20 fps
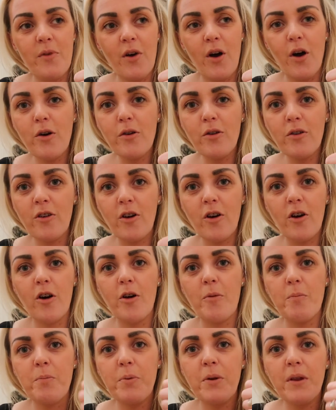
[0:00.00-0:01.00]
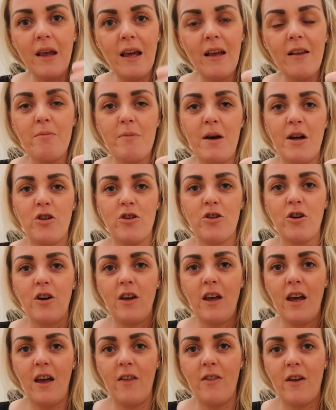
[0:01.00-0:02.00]
Also, please make sure
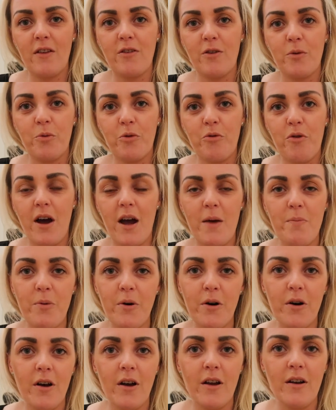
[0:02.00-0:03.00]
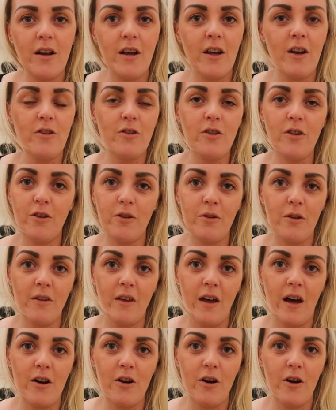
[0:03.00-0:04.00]
you hit that subscribe button, just so
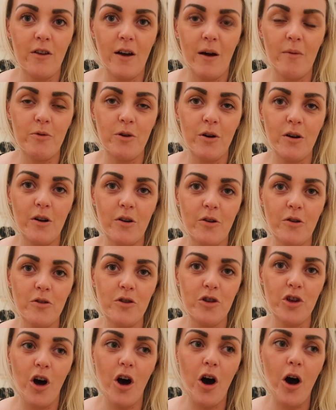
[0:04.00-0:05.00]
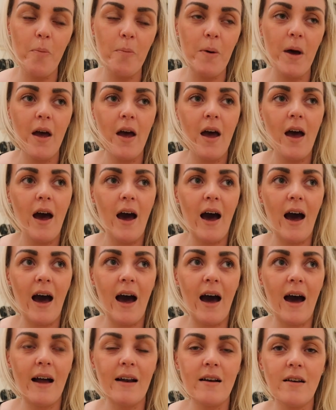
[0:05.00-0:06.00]
that I know that I'm doing a good job.
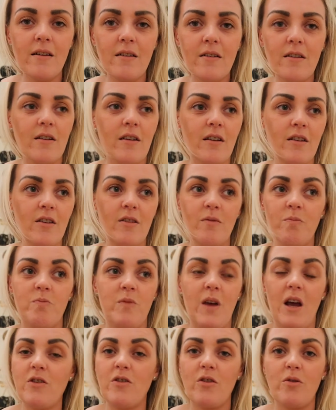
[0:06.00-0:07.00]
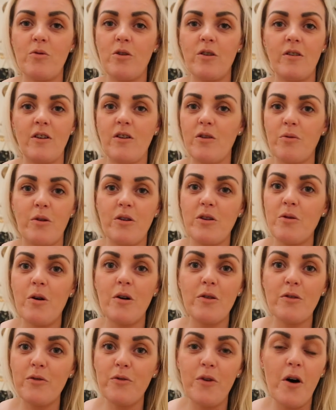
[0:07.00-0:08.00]
And I just want you
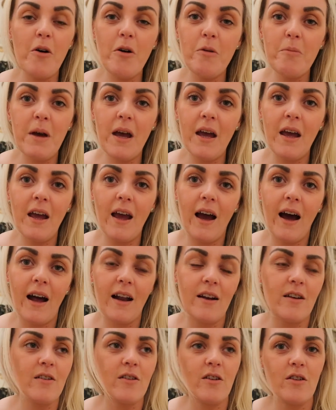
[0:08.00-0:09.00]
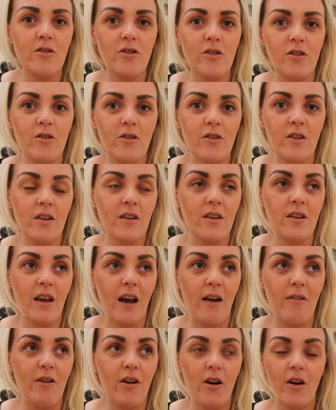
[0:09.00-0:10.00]
all to follow me and just
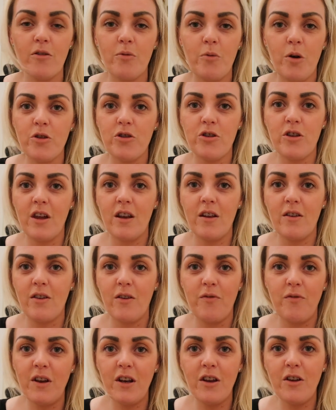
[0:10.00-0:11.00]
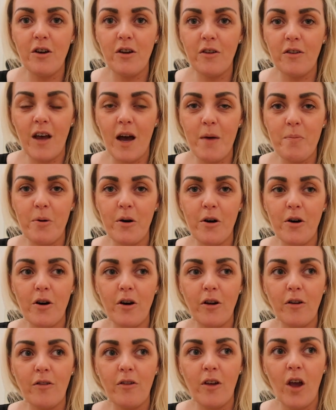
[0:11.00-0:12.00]
carry on watching the videos that I
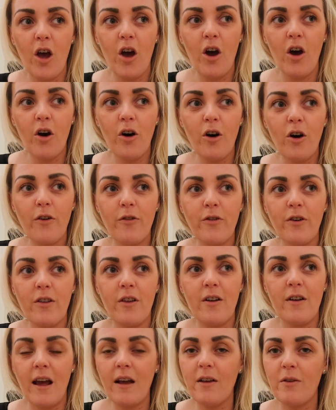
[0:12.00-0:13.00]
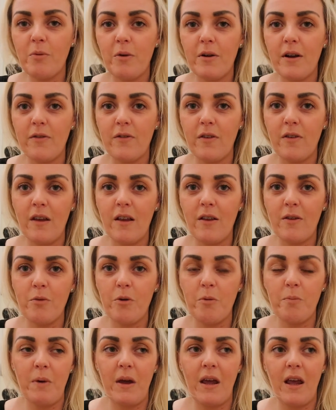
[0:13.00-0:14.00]
post. Hopefully the next one after this
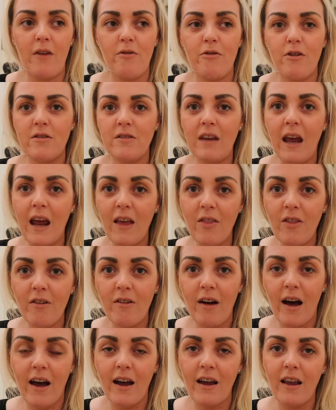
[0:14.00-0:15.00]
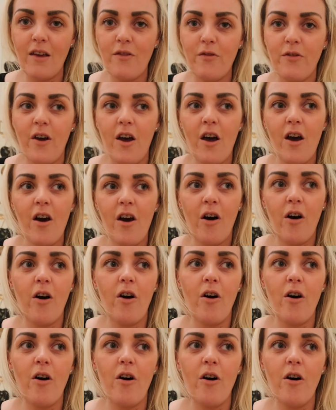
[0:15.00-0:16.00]
will be either a day in the life
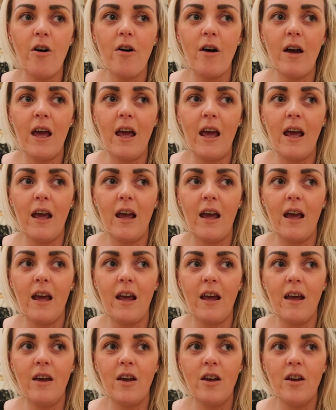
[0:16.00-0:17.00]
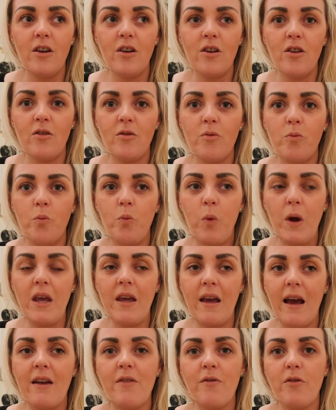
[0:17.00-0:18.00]
or a
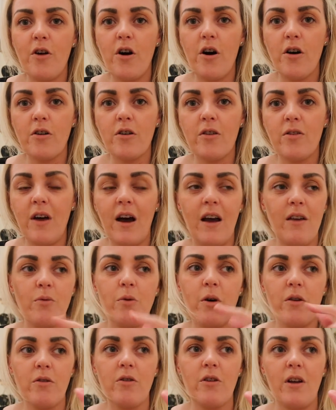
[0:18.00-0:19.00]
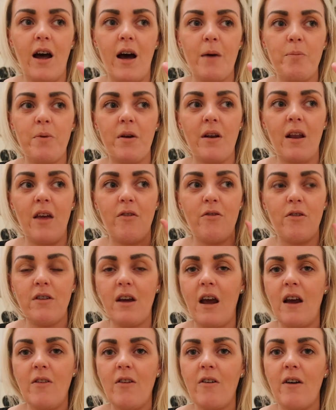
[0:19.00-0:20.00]
weekend vlog. That is what's gonna happen, either a
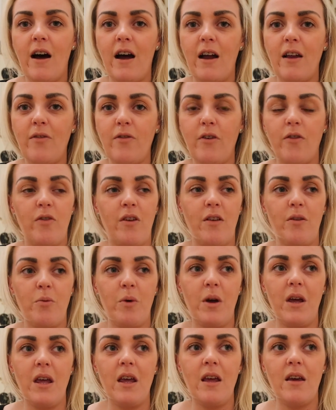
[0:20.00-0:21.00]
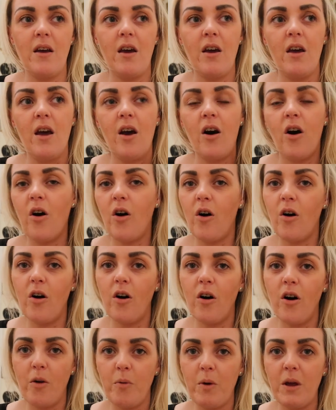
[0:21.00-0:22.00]
day in the life of this week
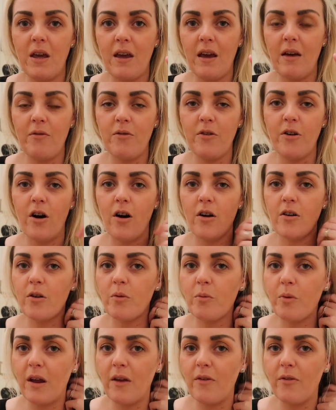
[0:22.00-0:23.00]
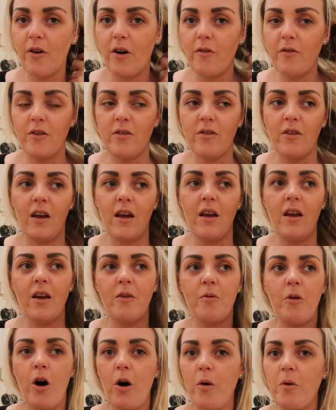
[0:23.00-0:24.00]
or a weekend vlog, with obviously
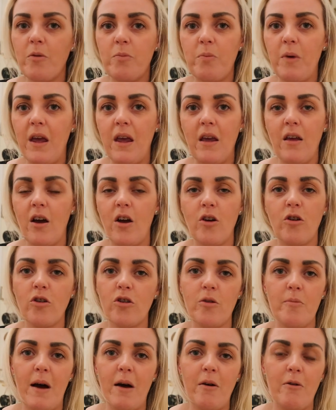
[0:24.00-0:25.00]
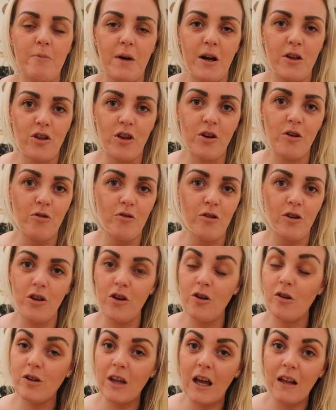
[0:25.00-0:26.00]
always be a good amount of my children.
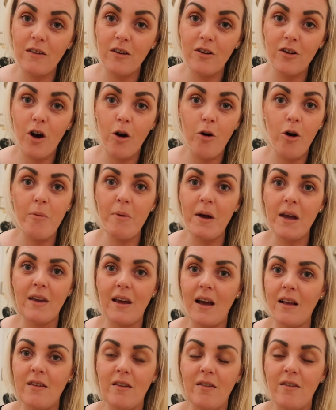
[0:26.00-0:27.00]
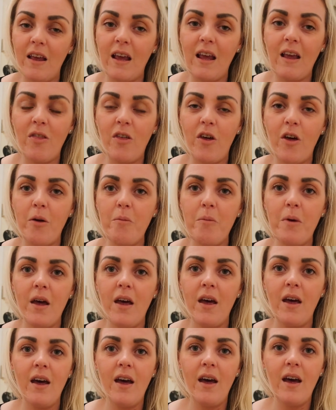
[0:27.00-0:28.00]
You'll get to know them and get to see them.
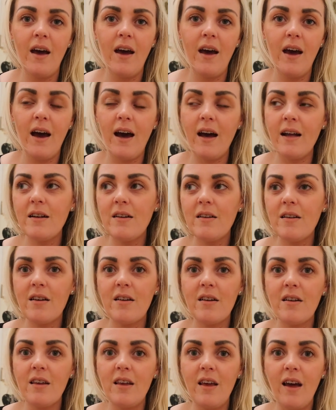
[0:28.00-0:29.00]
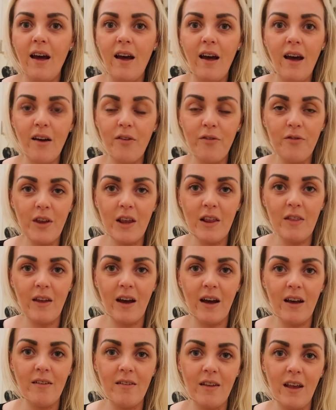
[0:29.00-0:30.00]
And yeah, I think
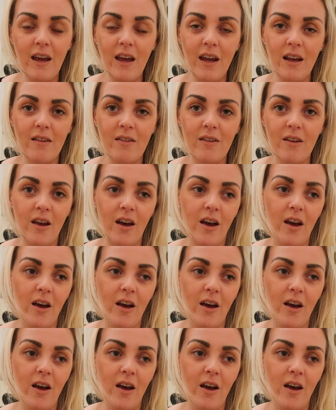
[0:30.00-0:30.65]
that is it.